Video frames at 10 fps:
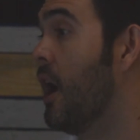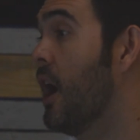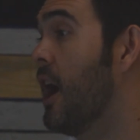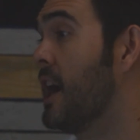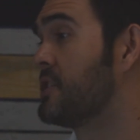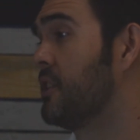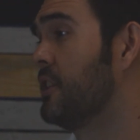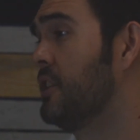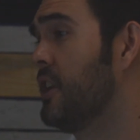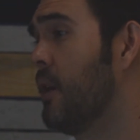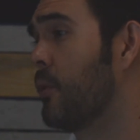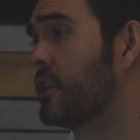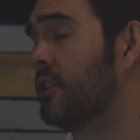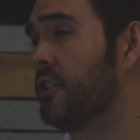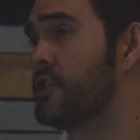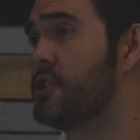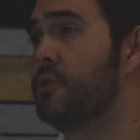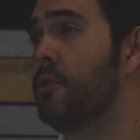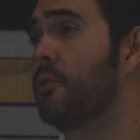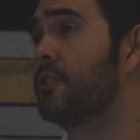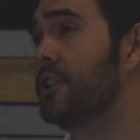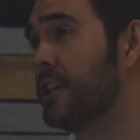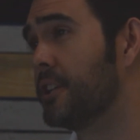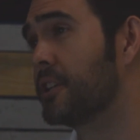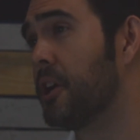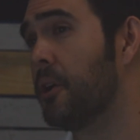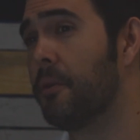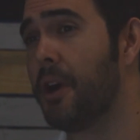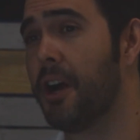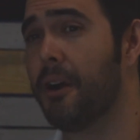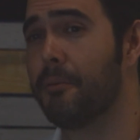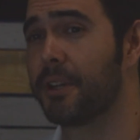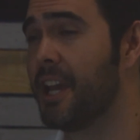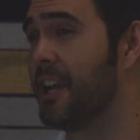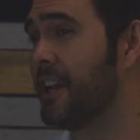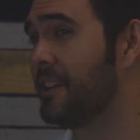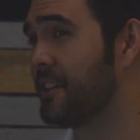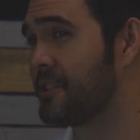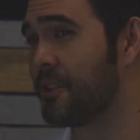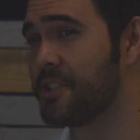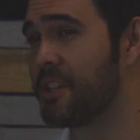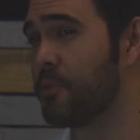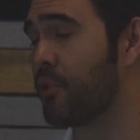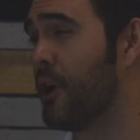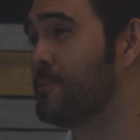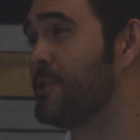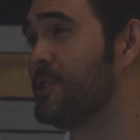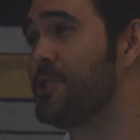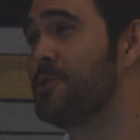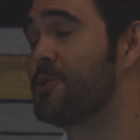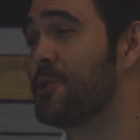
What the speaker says: I started working on the shoe over a year ago. Again, I started seeing problems in the shoes,